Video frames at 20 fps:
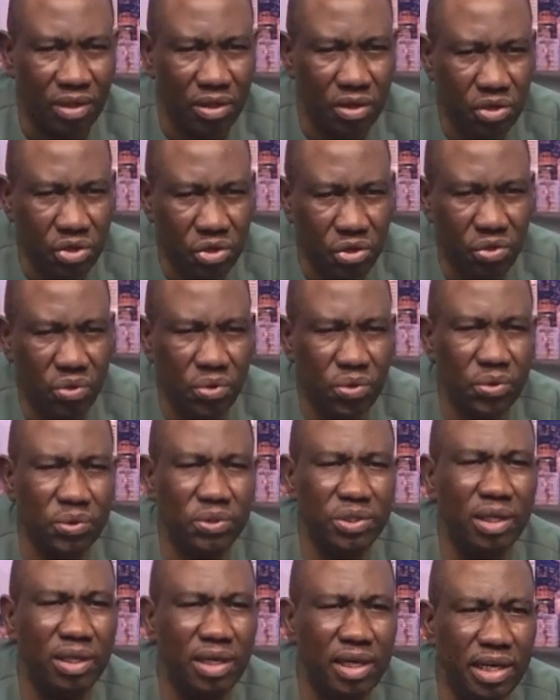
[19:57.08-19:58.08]

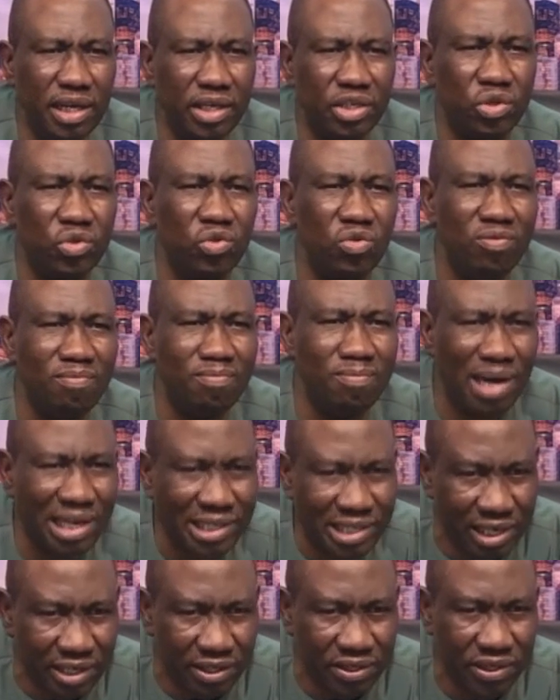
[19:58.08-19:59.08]
Use little
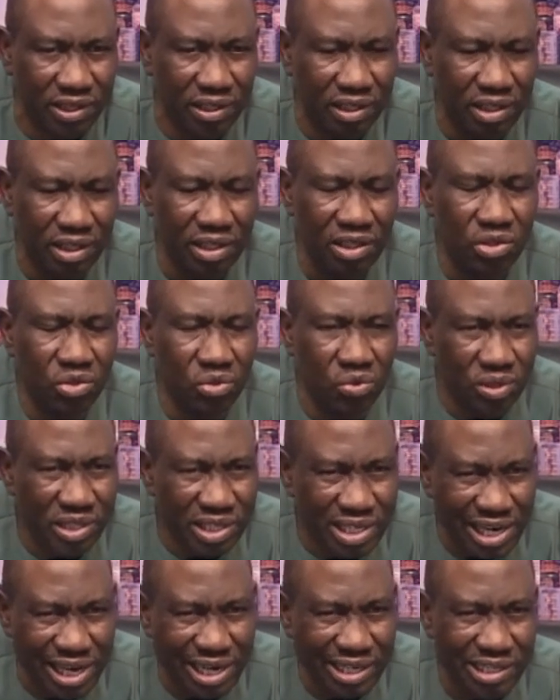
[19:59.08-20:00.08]
matters to
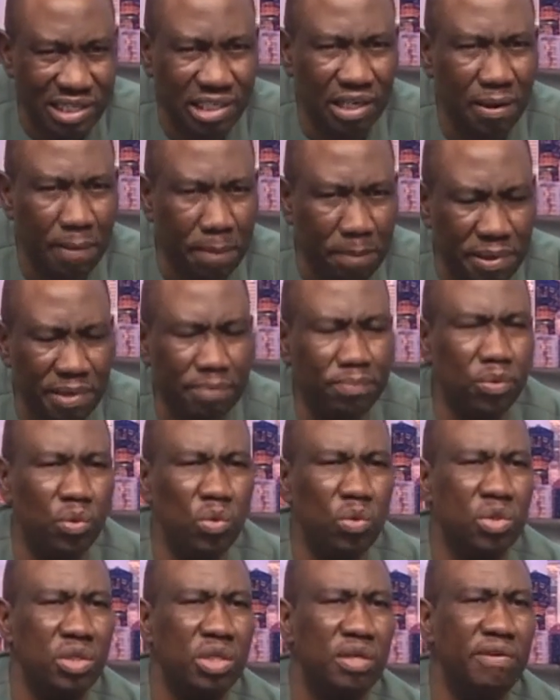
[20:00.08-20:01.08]
test people's